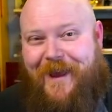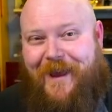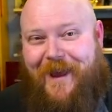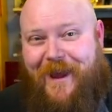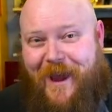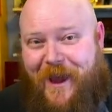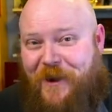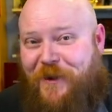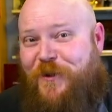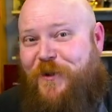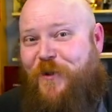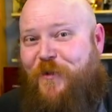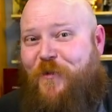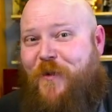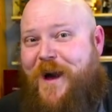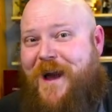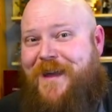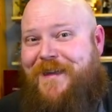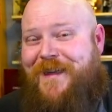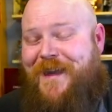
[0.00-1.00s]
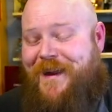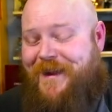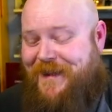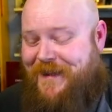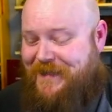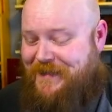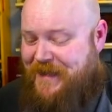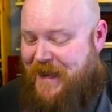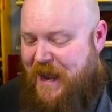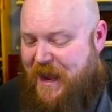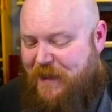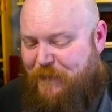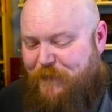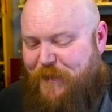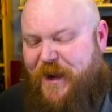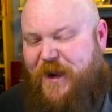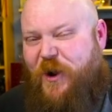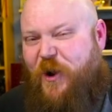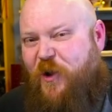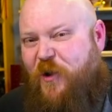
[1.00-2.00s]
I don't know why that is,
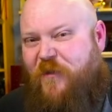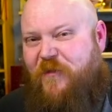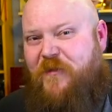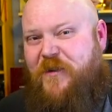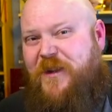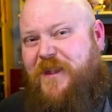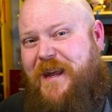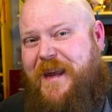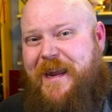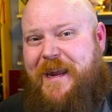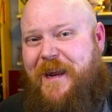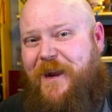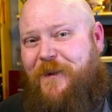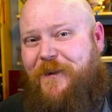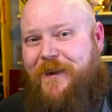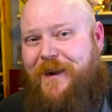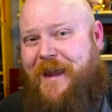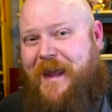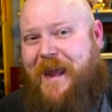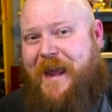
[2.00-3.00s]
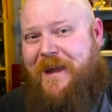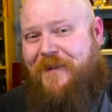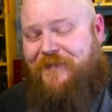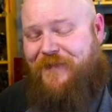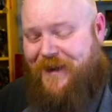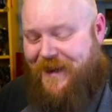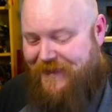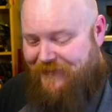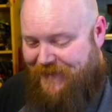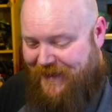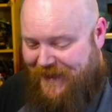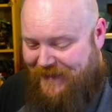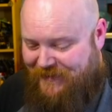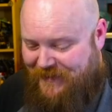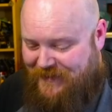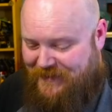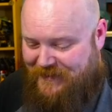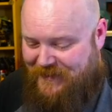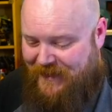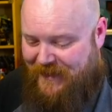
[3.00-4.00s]
but over the year and a half that I've had
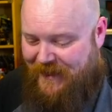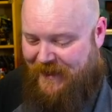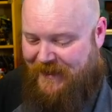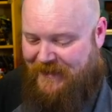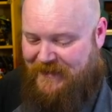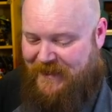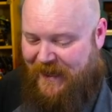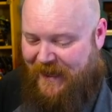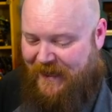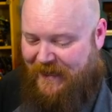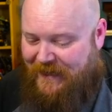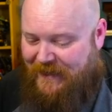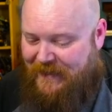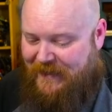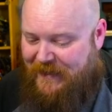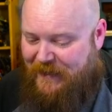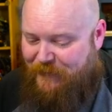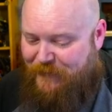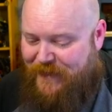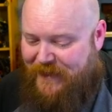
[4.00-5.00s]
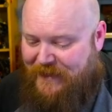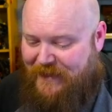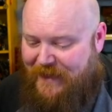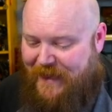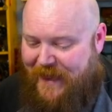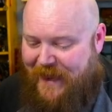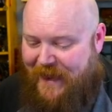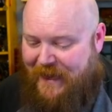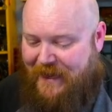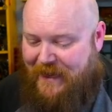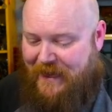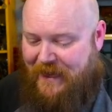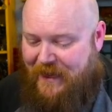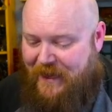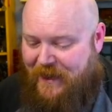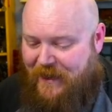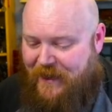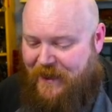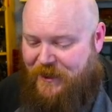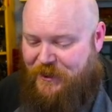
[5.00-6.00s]
this thing, it's gotten a little bit laggy.
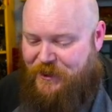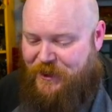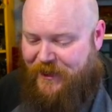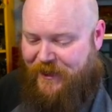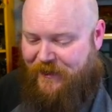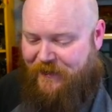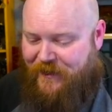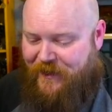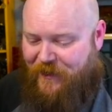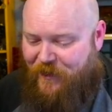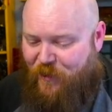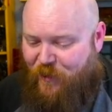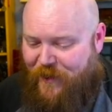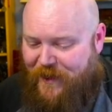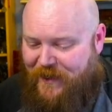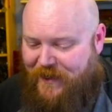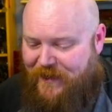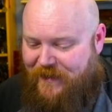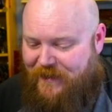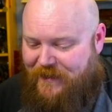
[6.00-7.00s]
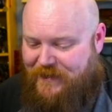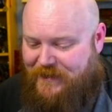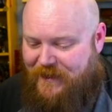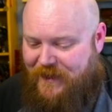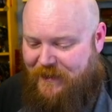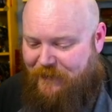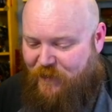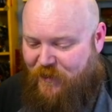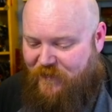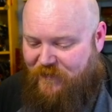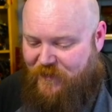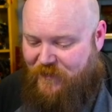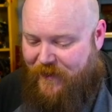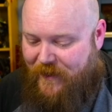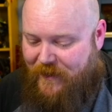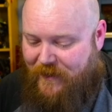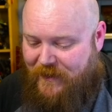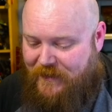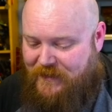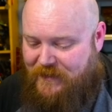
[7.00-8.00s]
Check out how quickly this thing moves
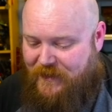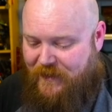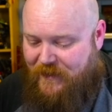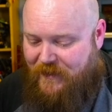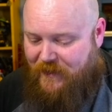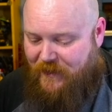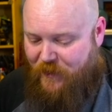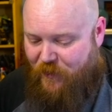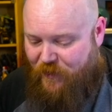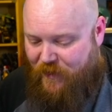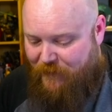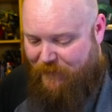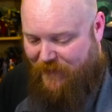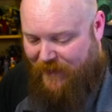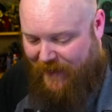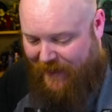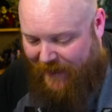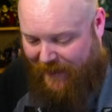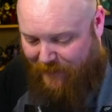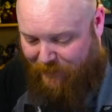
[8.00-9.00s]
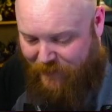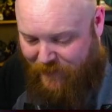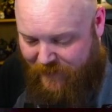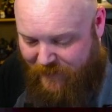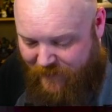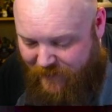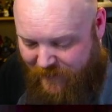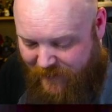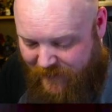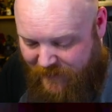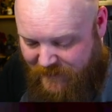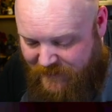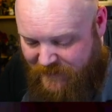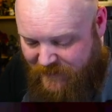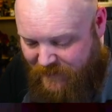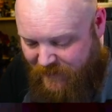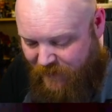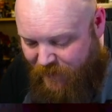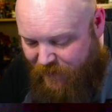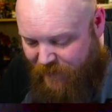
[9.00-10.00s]
around. Let's load up an app.
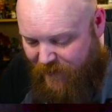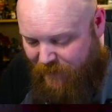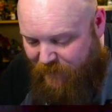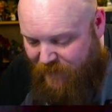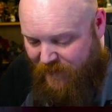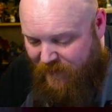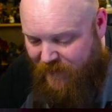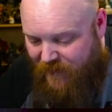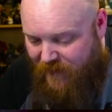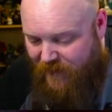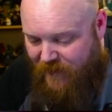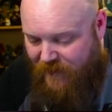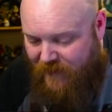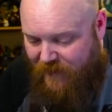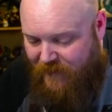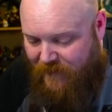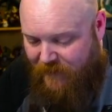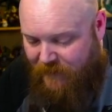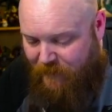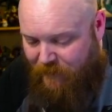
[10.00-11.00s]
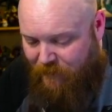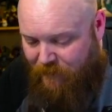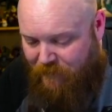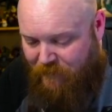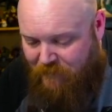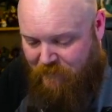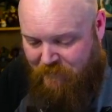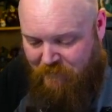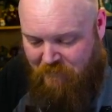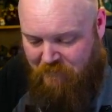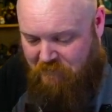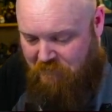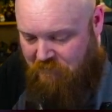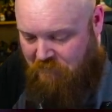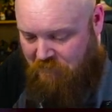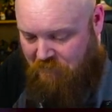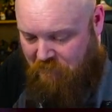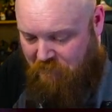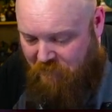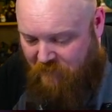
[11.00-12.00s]
Let's load up the
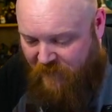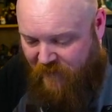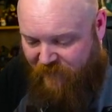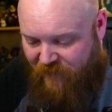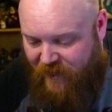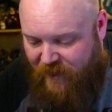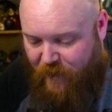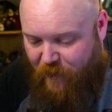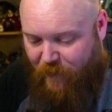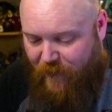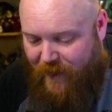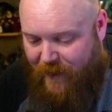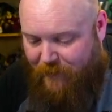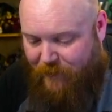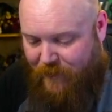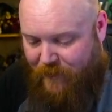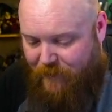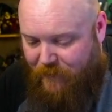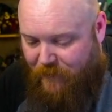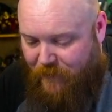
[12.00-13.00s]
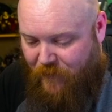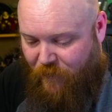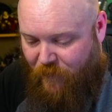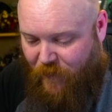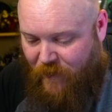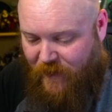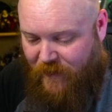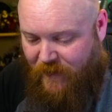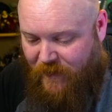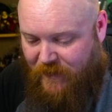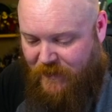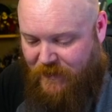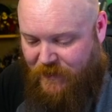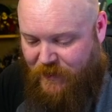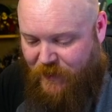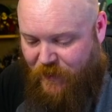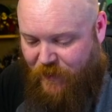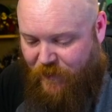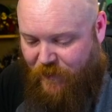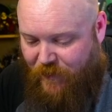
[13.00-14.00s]
video app. 1,
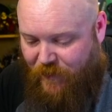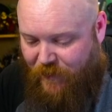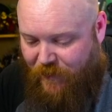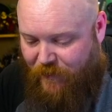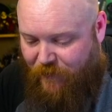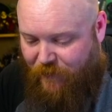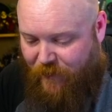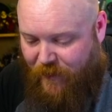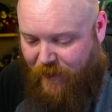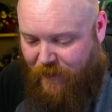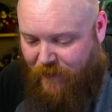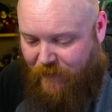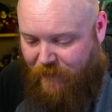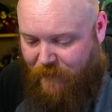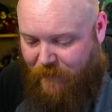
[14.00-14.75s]
2, 3.